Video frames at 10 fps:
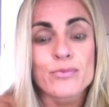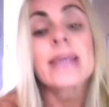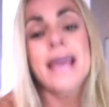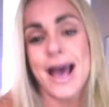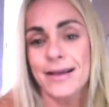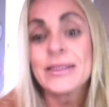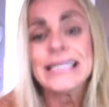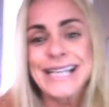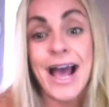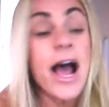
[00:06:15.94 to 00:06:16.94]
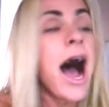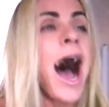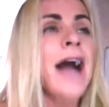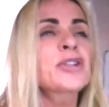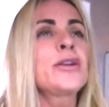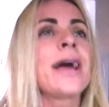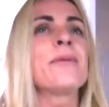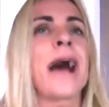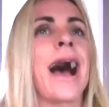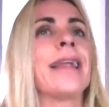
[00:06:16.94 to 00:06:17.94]
Yeah. Actually, I
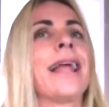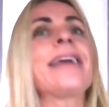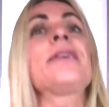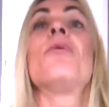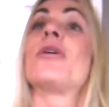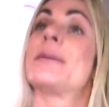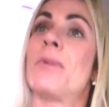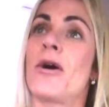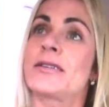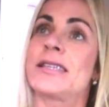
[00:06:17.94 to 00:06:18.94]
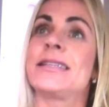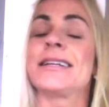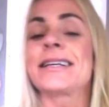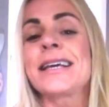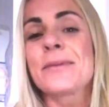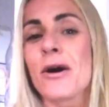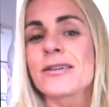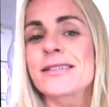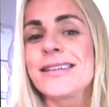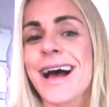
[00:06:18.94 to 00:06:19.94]
mean, I like more the boxing than the
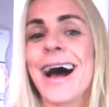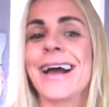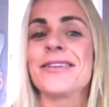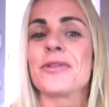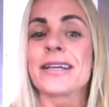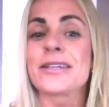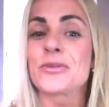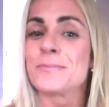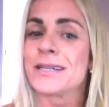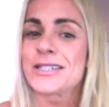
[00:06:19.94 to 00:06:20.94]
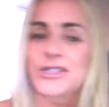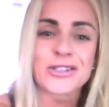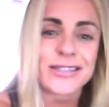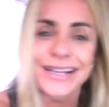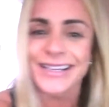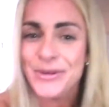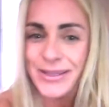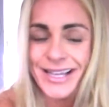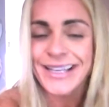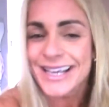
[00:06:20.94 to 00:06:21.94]
kickboxing. I don't like much
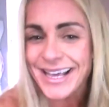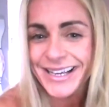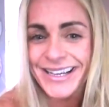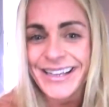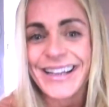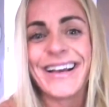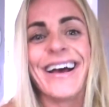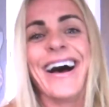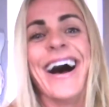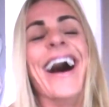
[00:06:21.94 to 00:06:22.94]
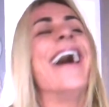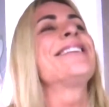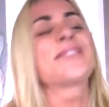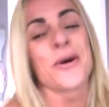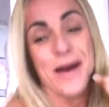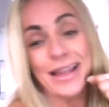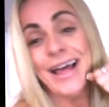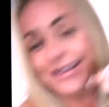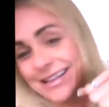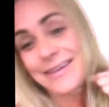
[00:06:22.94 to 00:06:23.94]
the kick. So I
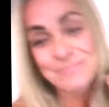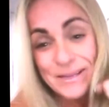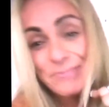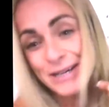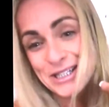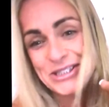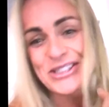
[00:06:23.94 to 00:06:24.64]
like the punch.